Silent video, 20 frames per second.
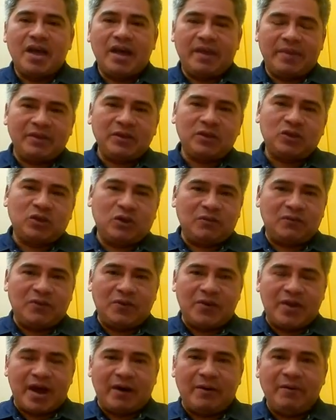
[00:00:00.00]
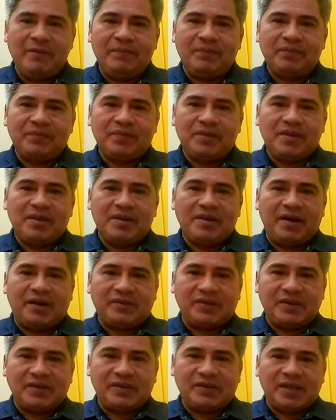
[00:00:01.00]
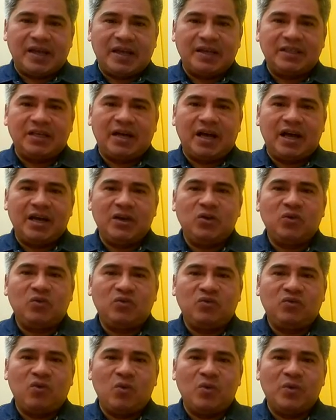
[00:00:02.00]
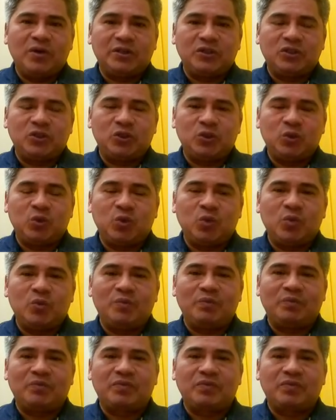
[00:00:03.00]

That is all for now. As I said, I look forward to